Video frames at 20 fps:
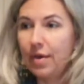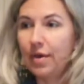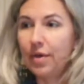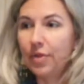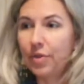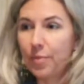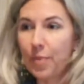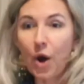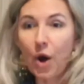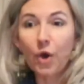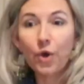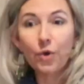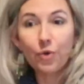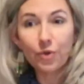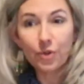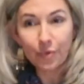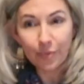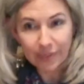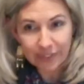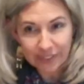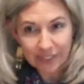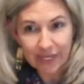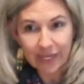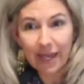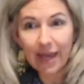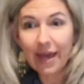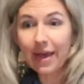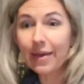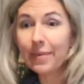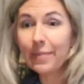the Baruch that we sing,
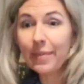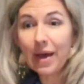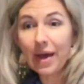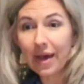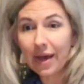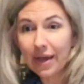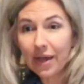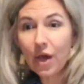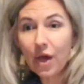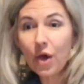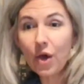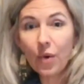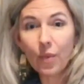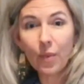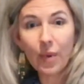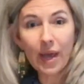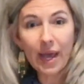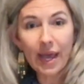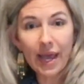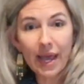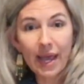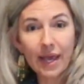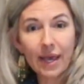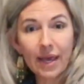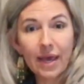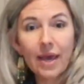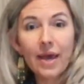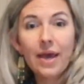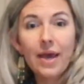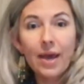Am I Awake?